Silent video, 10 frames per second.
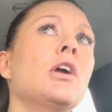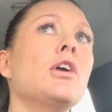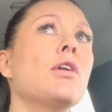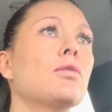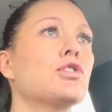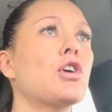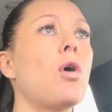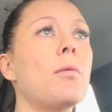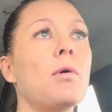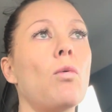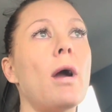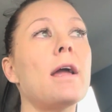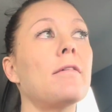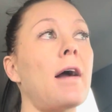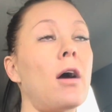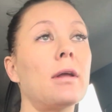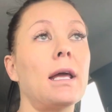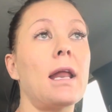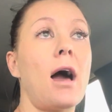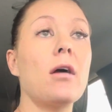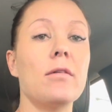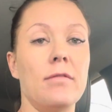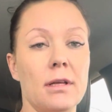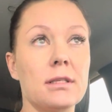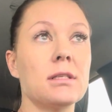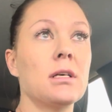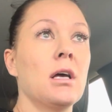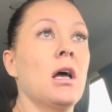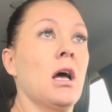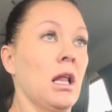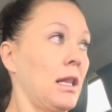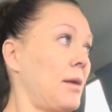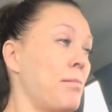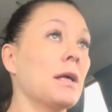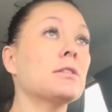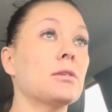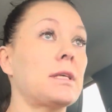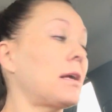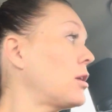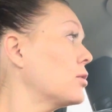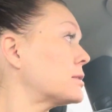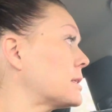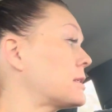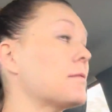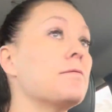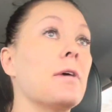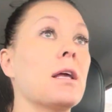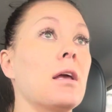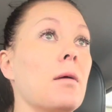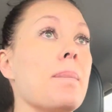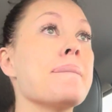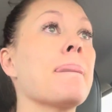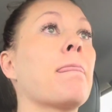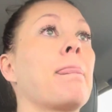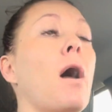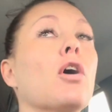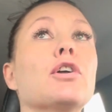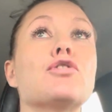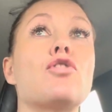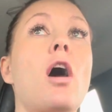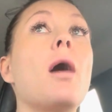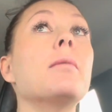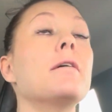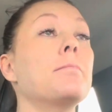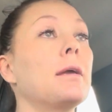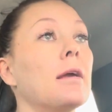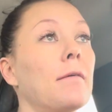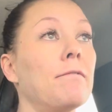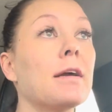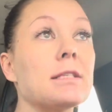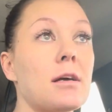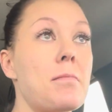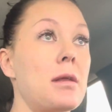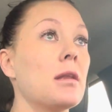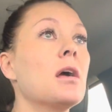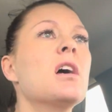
you know, show them a way of how to get out of this, like, mental psychosis of fucking all your trauma and being a victim and